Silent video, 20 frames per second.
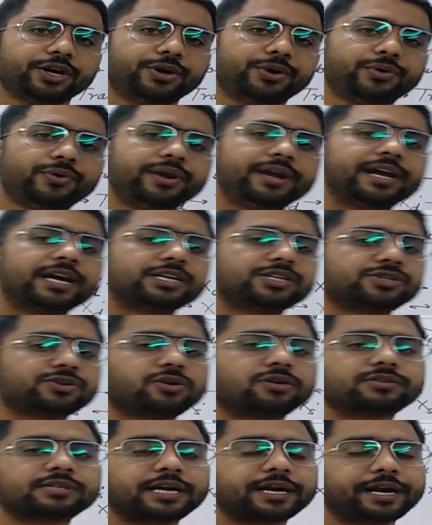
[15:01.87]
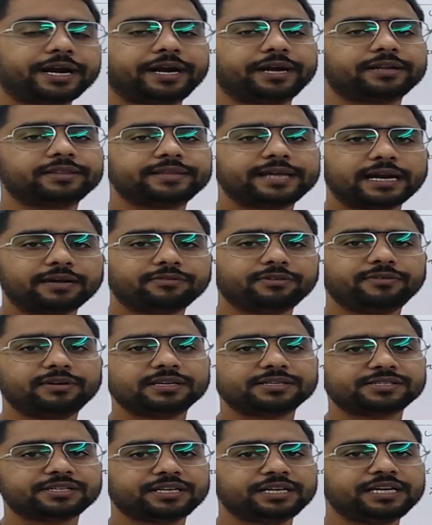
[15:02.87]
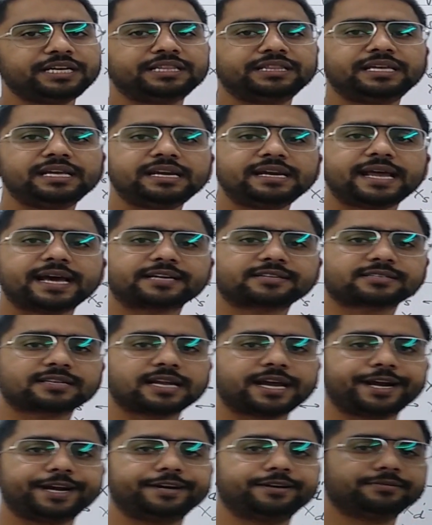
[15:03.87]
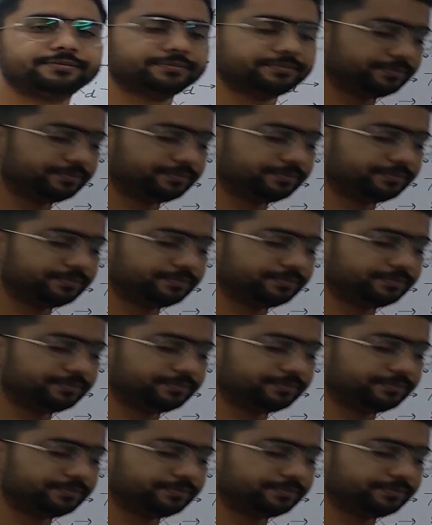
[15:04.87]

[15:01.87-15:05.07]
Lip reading: during a short circuit. That we will see in the next slide.